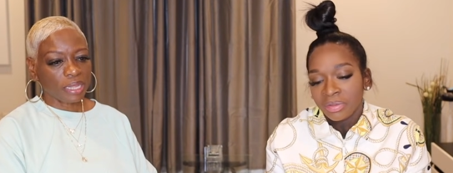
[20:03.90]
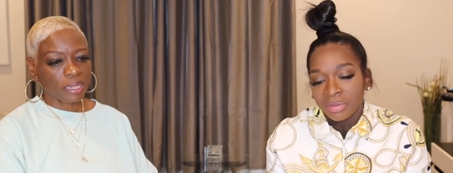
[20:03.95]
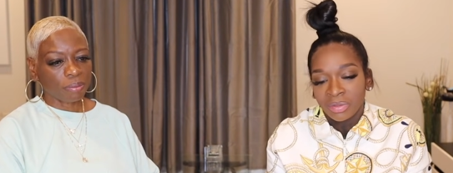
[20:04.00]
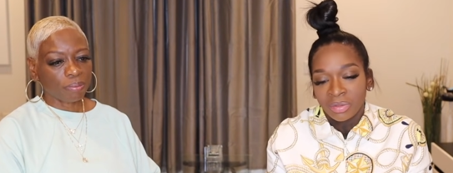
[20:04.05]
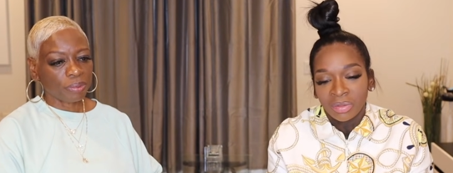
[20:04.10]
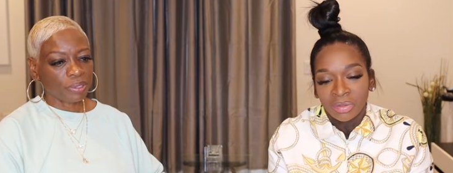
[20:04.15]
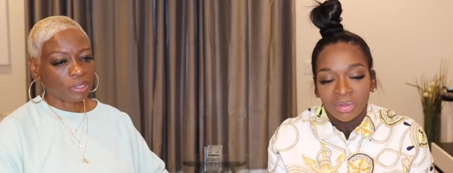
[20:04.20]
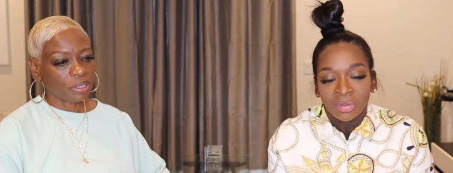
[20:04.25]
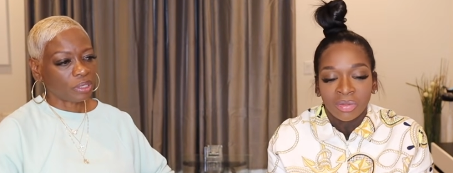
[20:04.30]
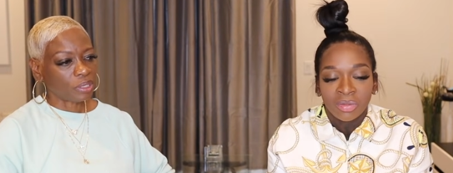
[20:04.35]

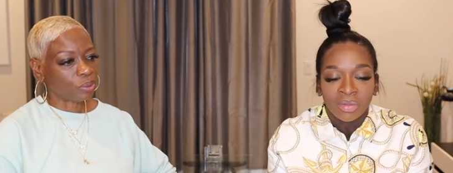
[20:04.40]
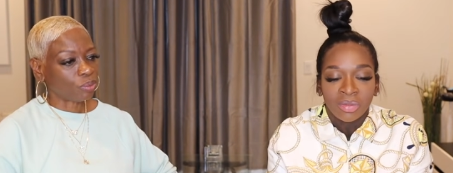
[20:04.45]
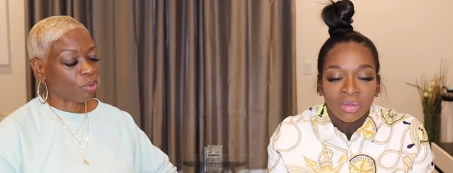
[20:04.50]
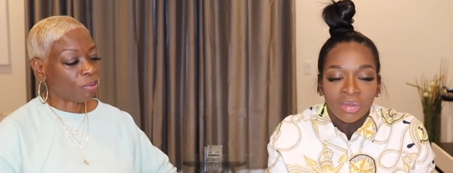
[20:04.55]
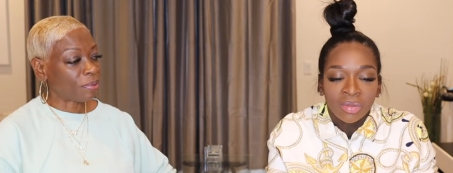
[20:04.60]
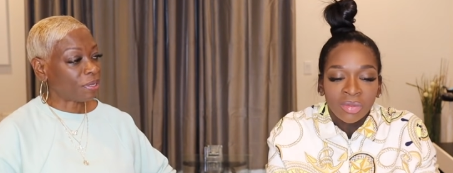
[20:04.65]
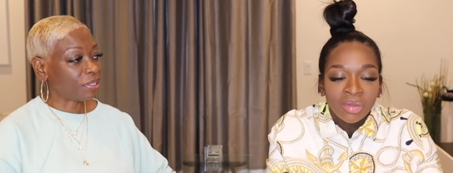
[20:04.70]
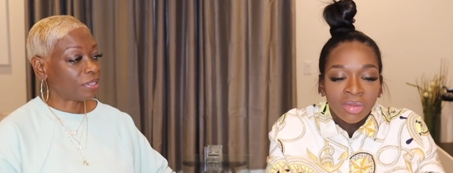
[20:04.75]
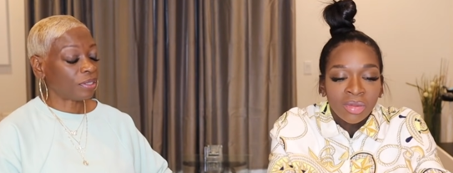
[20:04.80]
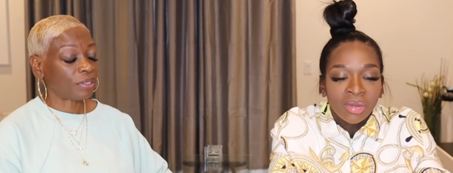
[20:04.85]
Speaker 1: helping these
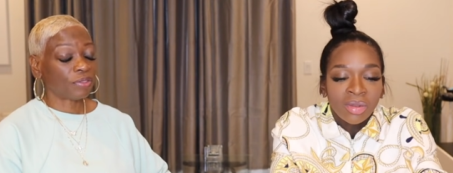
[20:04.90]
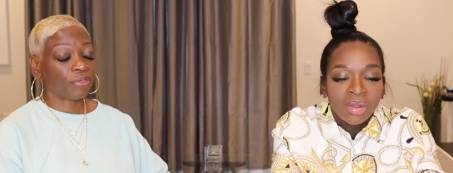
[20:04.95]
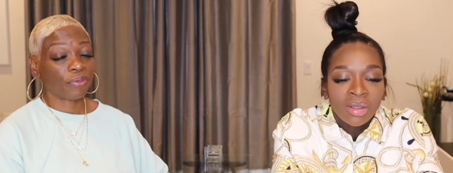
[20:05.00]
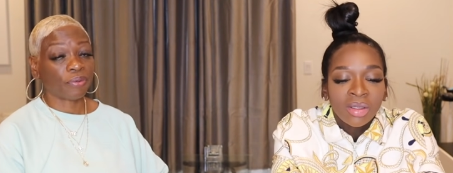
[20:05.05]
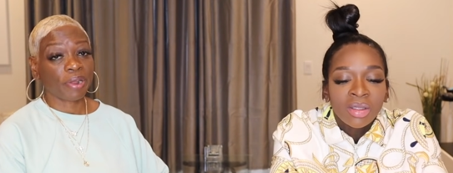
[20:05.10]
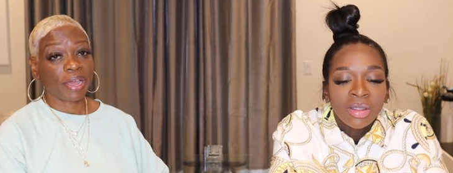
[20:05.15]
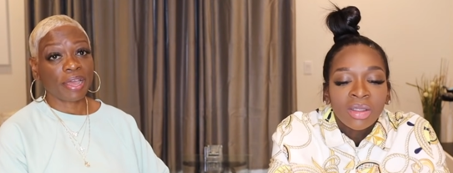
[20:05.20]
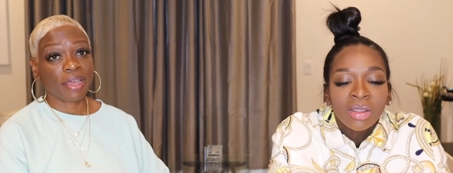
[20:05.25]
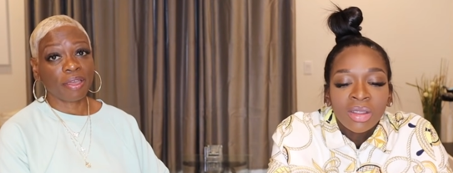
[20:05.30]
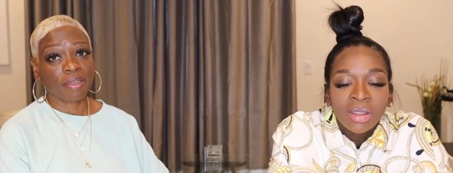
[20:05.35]
women to
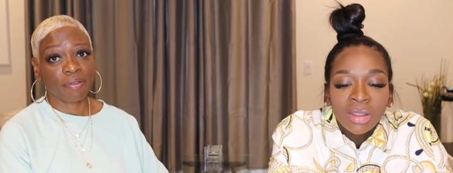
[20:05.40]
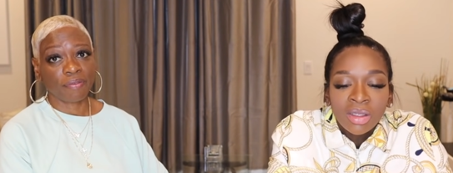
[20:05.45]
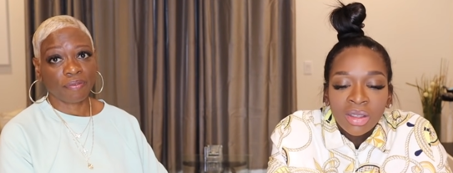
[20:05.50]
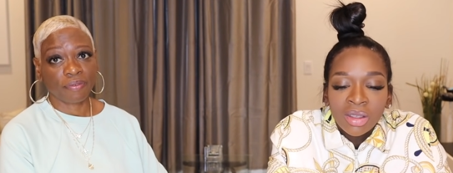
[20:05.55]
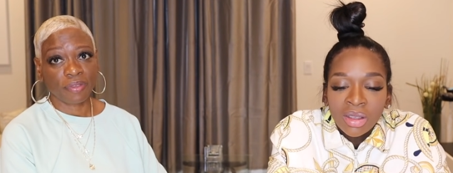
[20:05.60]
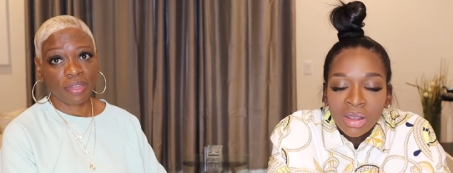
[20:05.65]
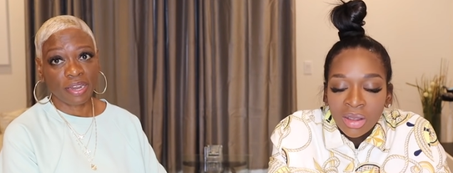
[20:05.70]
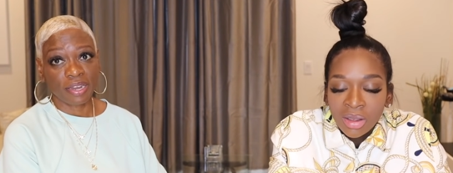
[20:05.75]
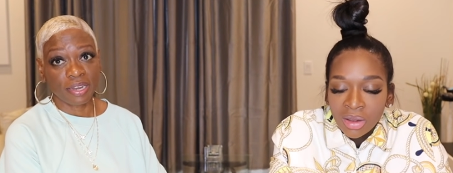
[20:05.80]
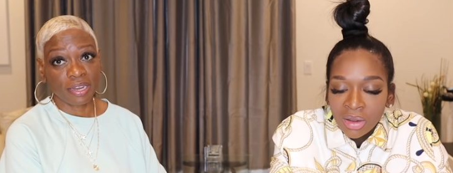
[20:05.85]

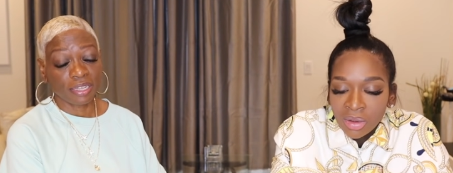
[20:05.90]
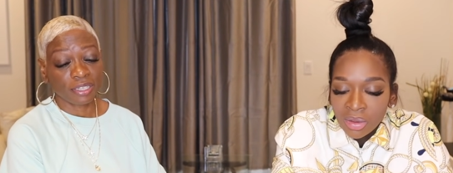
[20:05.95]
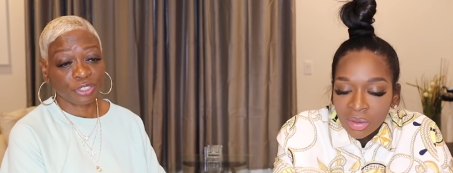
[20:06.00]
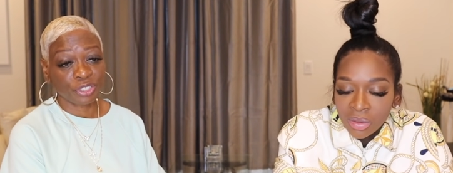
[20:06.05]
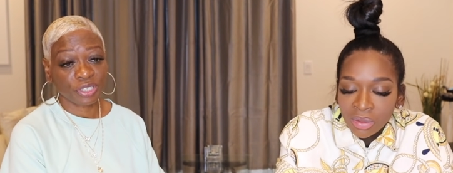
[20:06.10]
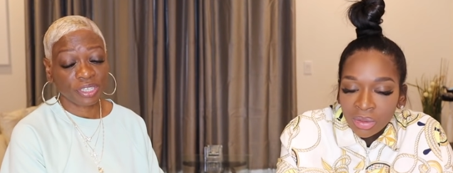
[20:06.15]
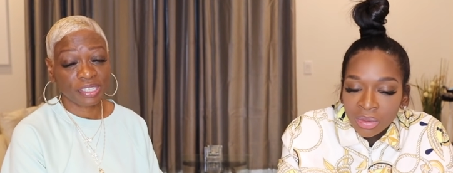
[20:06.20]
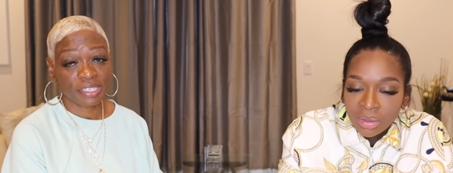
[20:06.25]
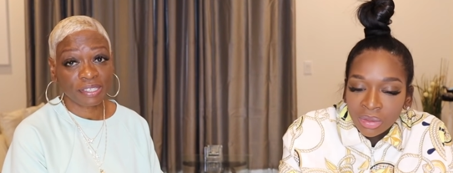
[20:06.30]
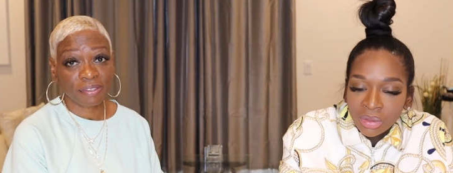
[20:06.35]
thrive and
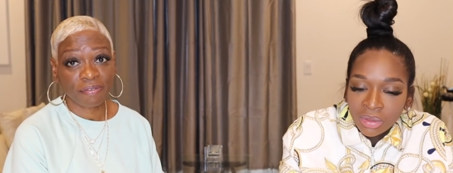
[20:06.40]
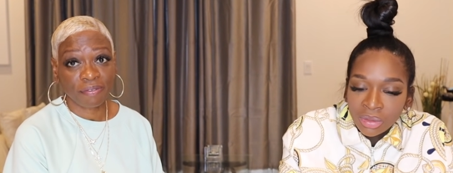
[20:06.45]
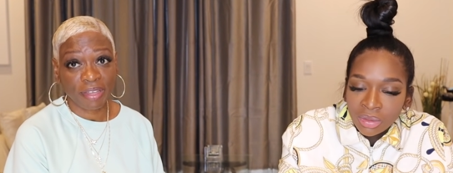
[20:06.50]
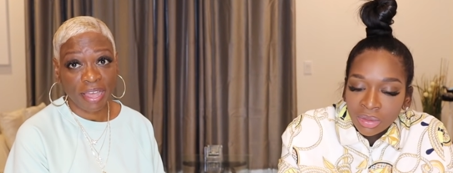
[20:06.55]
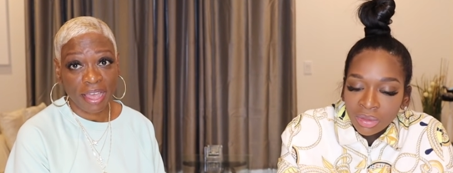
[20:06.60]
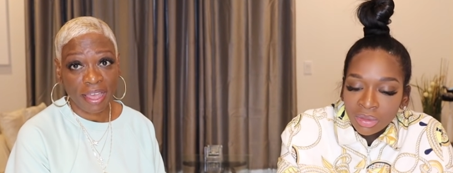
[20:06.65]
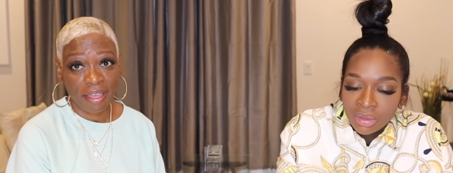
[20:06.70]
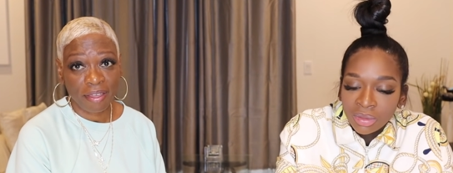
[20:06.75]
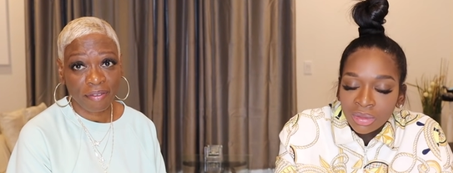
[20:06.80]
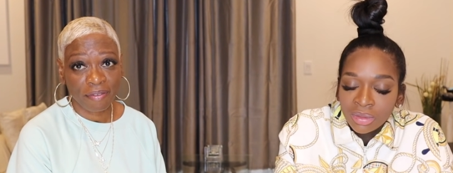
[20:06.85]
not just
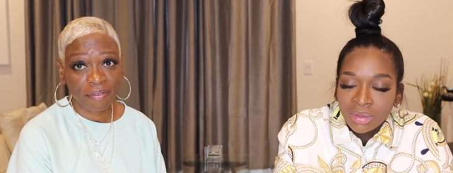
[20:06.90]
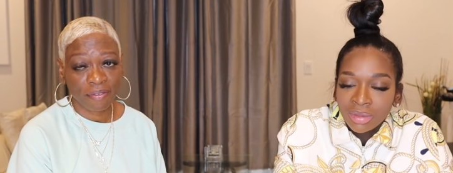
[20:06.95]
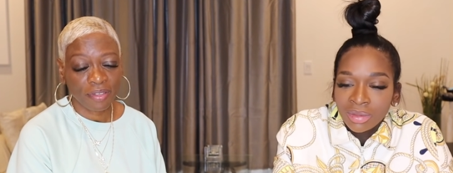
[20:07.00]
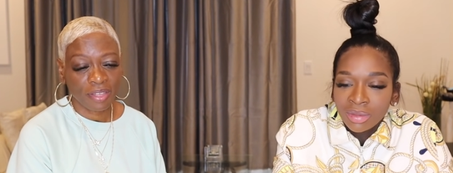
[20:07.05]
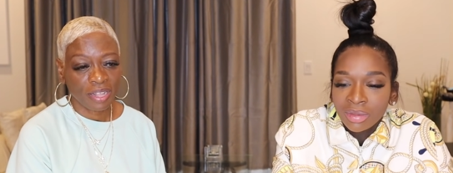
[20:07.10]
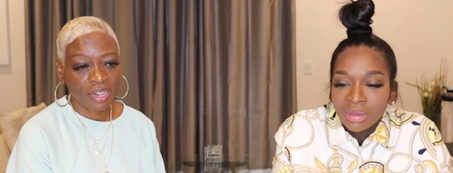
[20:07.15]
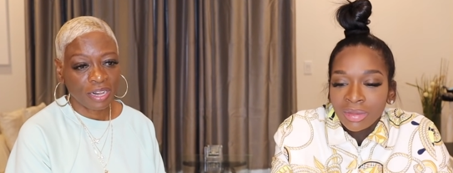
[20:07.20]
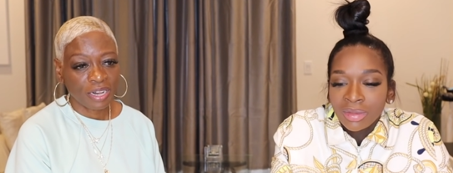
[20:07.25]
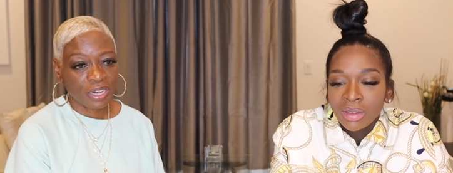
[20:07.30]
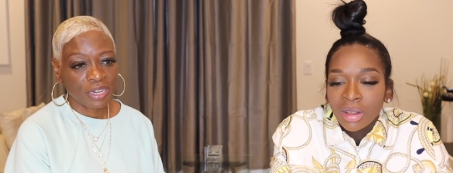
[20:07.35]
survive
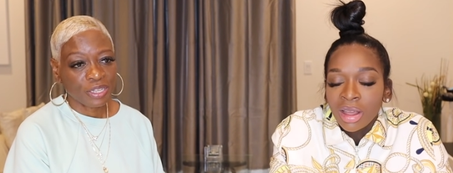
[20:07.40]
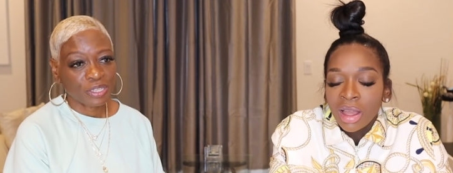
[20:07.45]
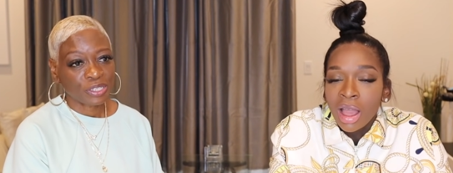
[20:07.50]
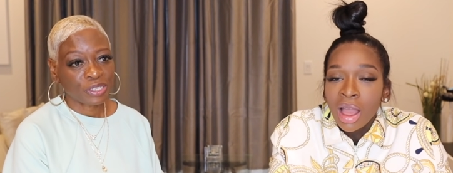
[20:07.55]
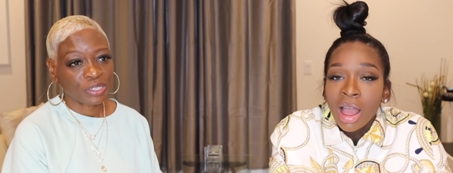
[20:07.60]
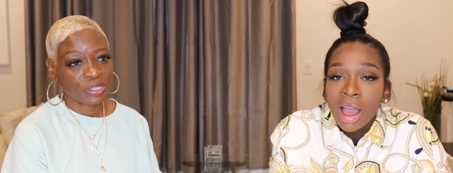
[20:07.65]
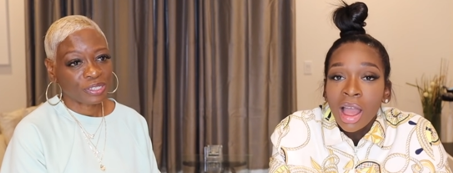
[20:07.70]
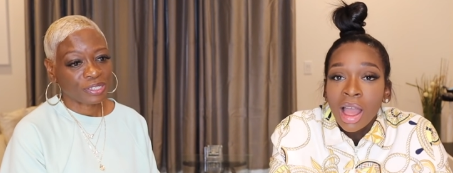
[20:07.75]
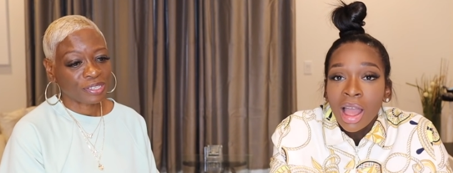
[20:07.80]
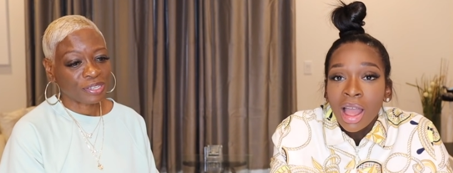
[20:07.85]

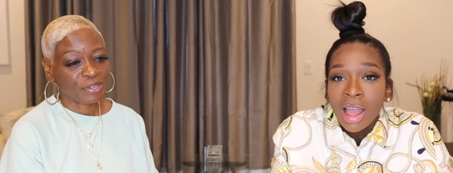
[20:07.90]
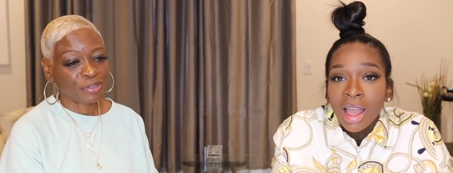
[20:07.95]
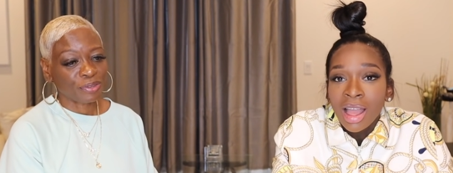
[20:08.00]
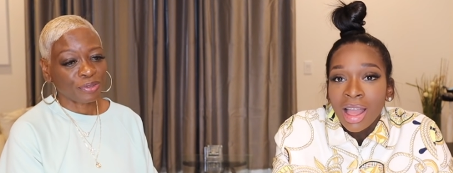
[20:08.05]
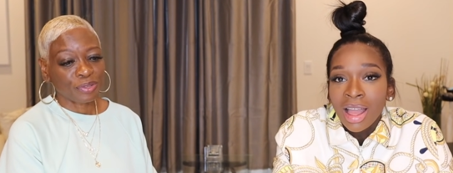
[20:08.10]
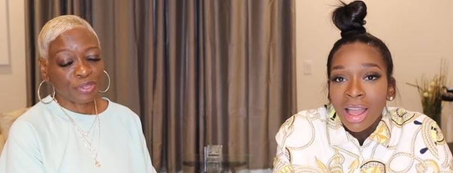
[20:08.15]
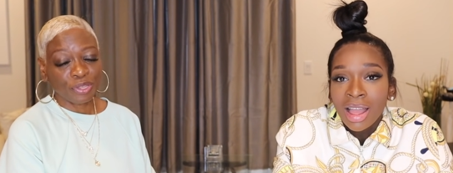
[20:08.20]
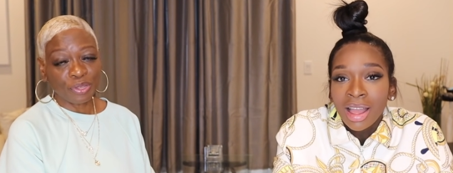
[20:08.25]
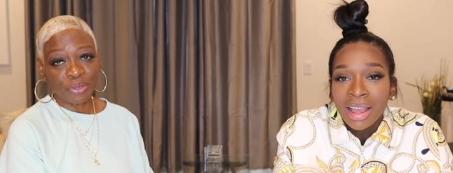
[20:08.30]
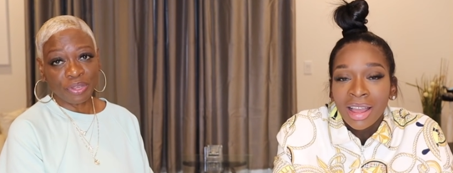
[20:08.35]

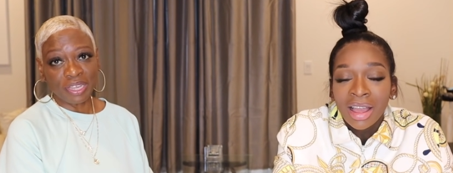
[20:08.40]
so you